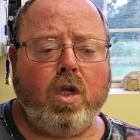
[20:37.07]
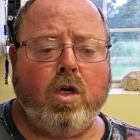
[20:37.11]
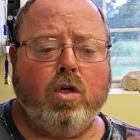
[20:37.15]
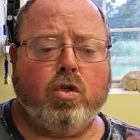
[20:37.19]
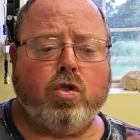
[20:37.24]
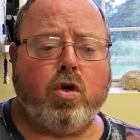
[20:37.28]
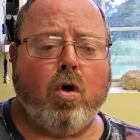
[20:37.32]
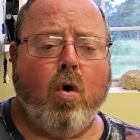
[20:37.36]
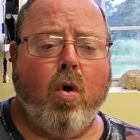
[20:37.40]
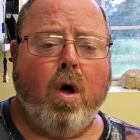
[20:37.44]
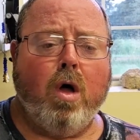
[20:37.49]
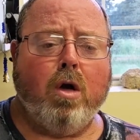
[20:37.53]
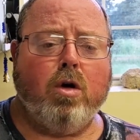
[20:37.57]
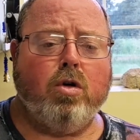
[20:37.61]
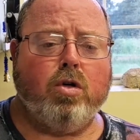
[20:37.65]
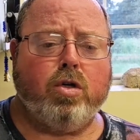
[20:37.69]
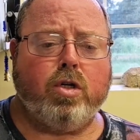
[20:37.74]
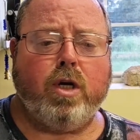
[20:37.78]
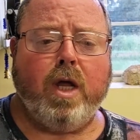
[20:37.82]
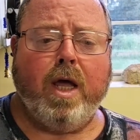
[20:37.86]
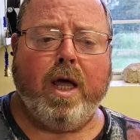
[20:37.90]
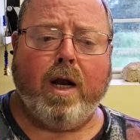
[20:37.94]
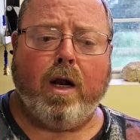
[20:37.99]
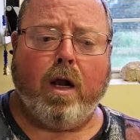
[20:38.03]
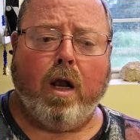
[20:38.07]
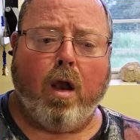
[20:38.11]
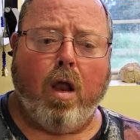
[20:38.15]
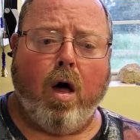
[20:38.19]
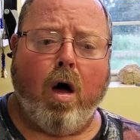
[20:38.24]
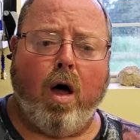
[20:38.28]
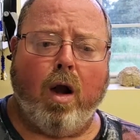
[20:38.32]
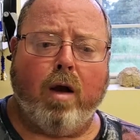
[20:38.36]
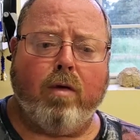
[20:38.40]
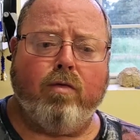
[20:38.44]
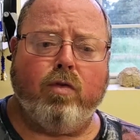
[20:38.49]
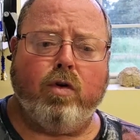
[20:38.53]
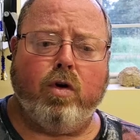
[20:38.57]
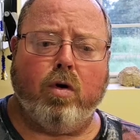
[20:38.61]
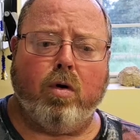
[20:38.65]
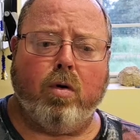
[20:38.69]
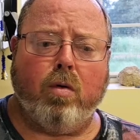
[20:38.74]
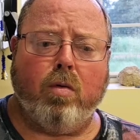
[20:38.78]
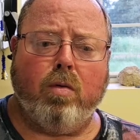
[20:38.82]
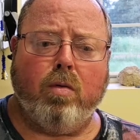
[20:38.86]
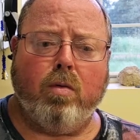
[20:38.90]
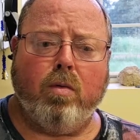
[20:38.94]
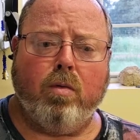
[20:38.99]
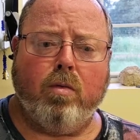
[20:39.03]
So understand, a lot of
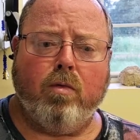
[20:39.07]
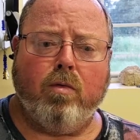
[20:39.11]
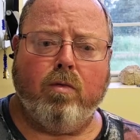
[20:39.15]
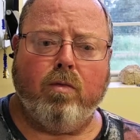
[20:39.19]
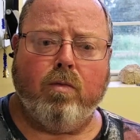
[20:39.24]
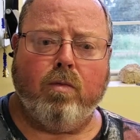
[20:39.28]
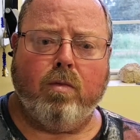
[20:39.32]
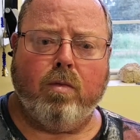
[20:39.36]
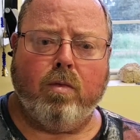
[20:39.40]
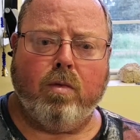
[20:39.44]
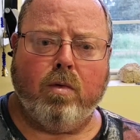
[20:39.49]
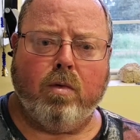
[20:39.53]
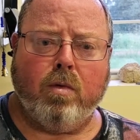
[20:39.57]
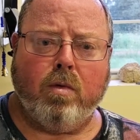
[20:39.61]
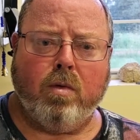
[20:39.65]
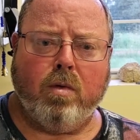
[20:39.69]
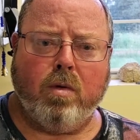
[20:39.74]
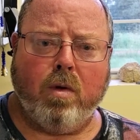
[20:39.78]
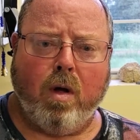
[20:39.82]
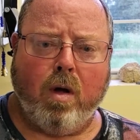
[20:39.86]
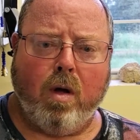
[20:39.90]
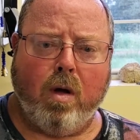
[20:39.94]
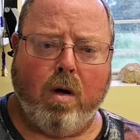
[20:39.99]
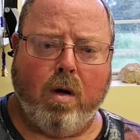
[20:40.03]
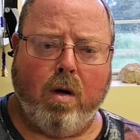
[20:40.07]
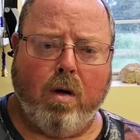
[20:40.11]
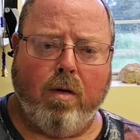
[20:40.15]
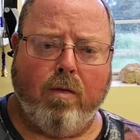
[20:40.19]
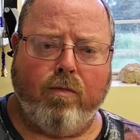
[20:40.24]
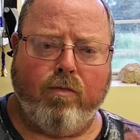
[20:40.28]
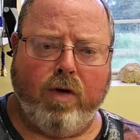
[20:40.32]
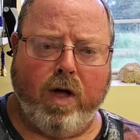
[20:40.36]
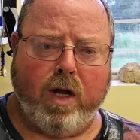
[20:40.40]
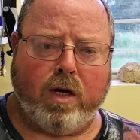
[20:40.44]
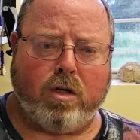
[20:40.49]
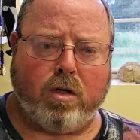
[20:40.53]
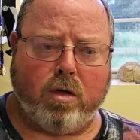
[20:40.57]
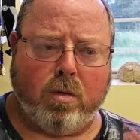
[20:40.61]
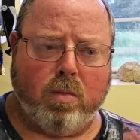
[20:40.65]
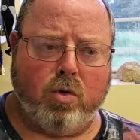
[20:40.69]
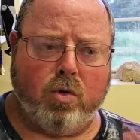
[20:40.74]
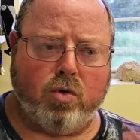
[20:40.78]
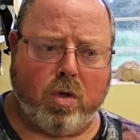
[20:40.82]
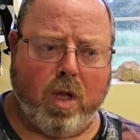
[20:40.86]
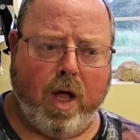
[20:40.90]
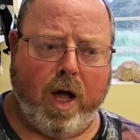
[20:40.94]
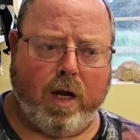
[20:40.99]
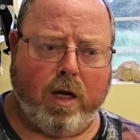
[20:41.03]
your
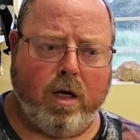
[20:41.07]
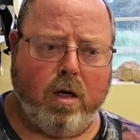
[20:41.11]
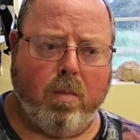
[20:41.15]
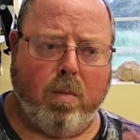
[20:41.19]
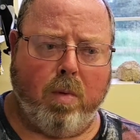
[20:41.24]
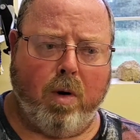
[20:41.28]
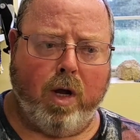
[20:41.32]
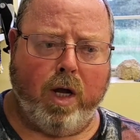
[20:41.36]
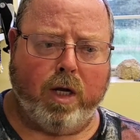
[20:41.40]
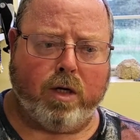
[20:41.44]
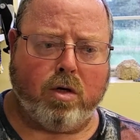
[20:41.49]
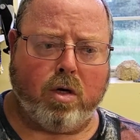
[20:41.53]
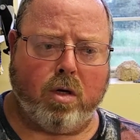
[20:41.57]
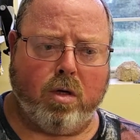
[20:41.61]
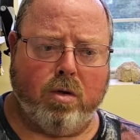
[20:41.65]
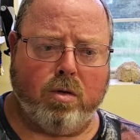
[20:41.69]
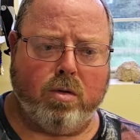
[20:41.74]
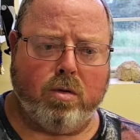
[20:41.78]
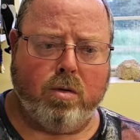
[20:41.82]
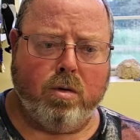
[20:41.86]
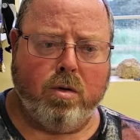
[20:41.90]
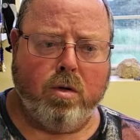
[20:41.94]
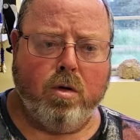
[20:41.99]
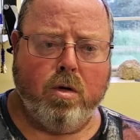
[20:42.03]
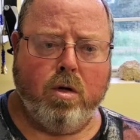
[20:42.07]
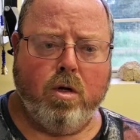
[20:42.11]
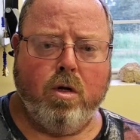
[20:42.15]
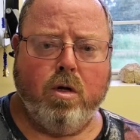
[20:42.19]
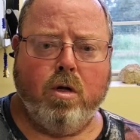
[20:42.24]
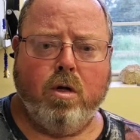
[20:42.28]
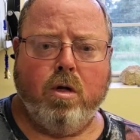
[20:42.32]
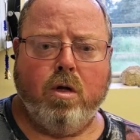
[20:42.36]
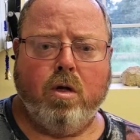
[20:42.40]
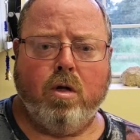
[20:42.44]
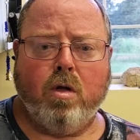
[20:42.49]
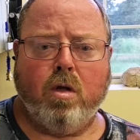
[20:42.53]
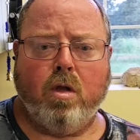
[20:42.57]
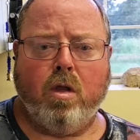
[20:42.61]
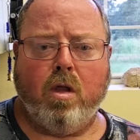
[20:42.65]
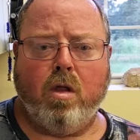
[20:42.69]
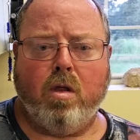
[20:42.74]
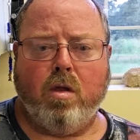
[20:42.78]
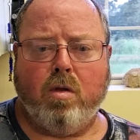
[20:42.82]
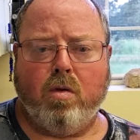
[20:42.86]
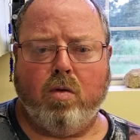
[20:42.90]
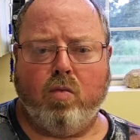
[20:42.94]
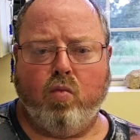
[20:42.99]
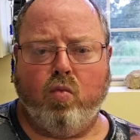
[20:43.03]
vegetables, like your brassicas,
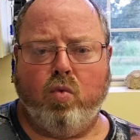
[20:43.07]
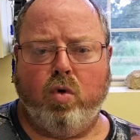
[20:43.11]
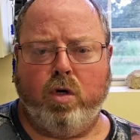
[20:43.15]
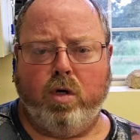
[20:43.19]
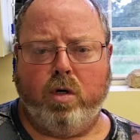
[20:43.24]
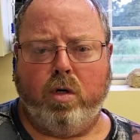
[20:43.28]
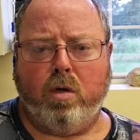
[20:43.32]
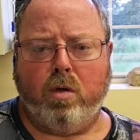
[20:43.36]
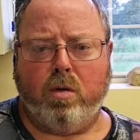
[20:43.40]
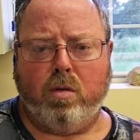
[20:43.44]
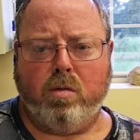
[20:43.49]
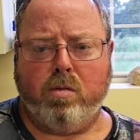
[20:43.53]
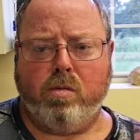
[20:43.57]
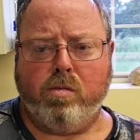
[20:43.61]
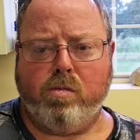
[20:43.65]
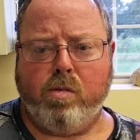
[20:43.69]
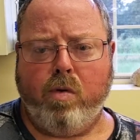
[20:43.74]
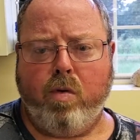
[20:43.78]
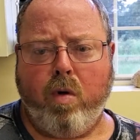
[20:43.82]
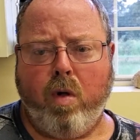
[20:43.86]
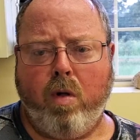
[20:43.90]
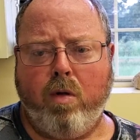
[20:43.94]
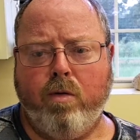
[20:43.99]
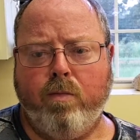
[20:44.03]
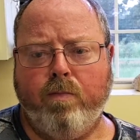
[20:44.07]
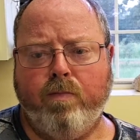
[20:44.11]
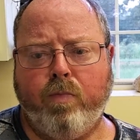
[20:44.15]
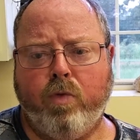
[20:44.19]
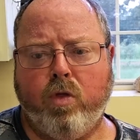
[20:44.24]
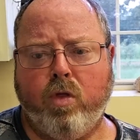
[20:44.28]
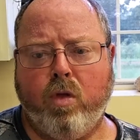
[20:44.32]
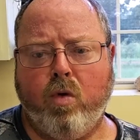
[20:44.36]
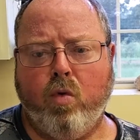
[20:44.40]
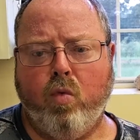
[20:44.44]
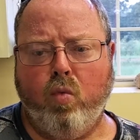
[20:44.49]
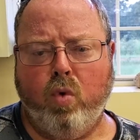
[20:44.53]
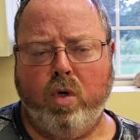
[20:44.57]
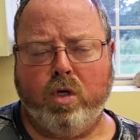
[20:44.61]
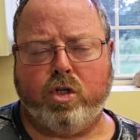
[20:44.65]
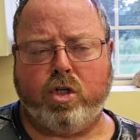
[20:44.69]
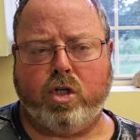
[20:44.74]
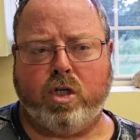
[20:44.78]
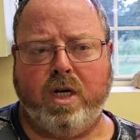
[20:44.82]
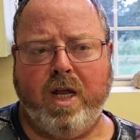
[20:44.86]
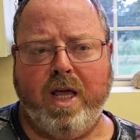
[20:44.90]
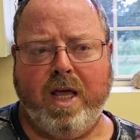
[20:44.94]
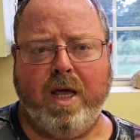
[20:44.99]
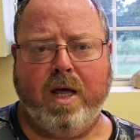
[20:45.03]
will
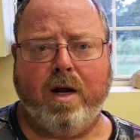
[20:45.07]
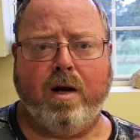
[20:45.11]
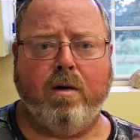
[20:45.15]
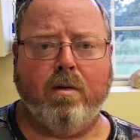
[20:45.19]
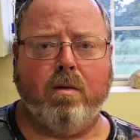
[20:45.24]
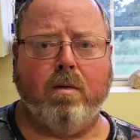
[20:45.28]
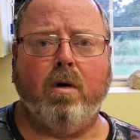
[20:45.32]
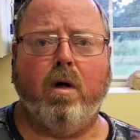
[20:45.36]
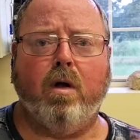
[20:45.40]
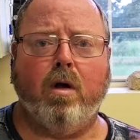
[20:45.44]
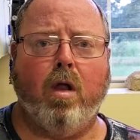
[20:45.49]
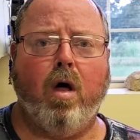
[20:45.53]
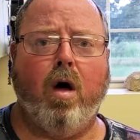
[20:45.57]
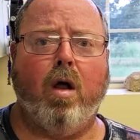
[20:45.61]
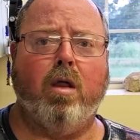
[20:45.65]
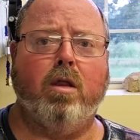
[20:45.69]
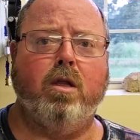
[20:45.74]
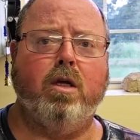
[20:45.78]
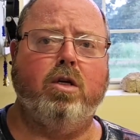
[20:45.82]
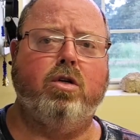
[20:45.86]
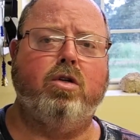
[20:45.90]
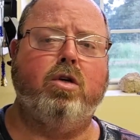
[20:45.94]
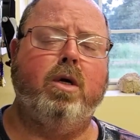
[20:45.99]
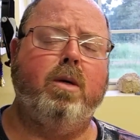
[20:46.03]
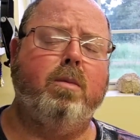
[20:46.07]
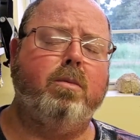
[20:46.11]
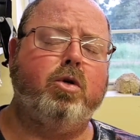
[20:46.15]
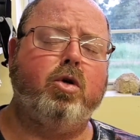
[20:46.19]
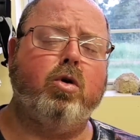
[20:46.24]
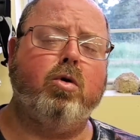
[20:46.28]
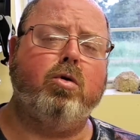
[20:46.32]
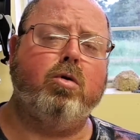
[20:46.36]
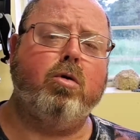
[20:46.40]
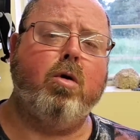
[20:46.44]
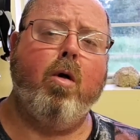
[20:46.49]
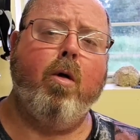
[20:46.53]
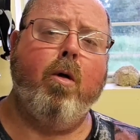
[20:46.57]
withstand a lot of these temperatures.